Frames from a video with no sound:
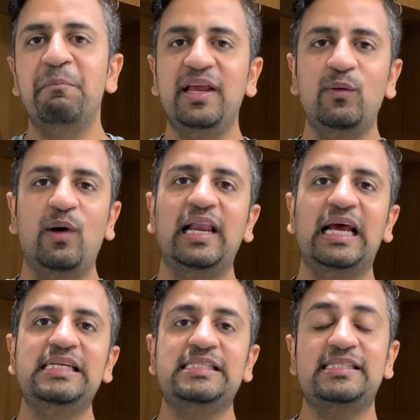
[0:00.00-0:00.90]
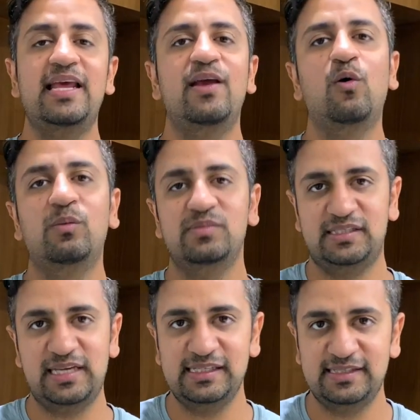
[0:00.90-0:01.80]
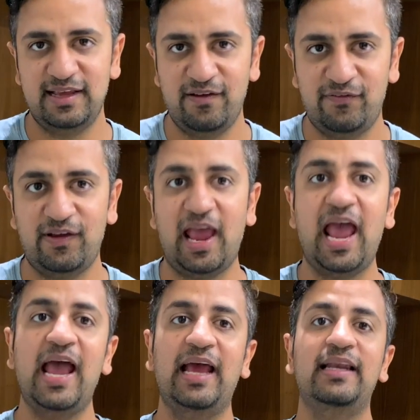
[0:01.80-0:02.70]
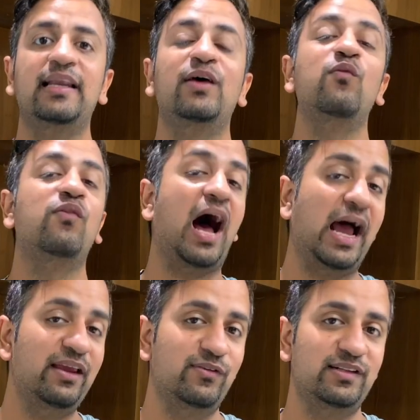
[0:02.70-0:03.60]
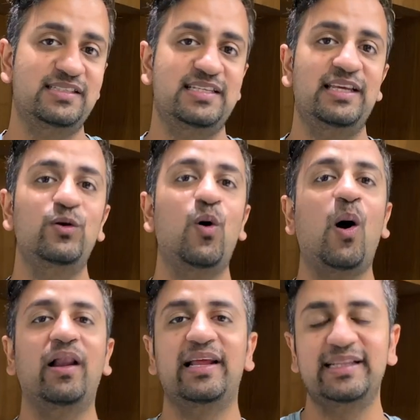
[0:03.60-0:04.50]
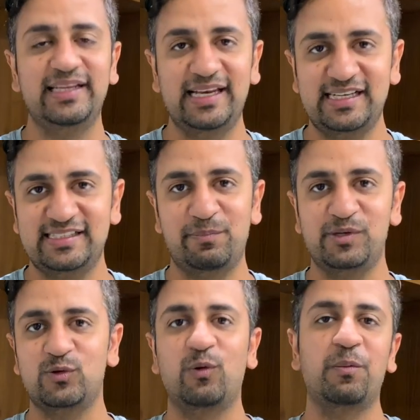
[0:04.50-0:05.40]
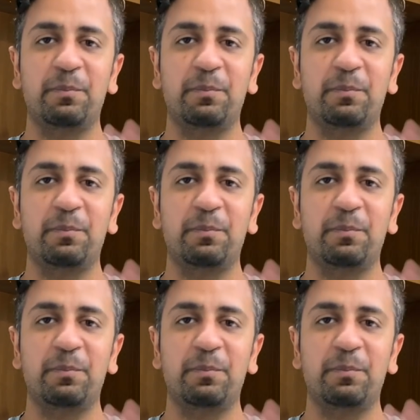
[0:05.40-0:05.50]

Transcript: Meanwhile guys, stay home, stay safe, and I will see you all in the next episode.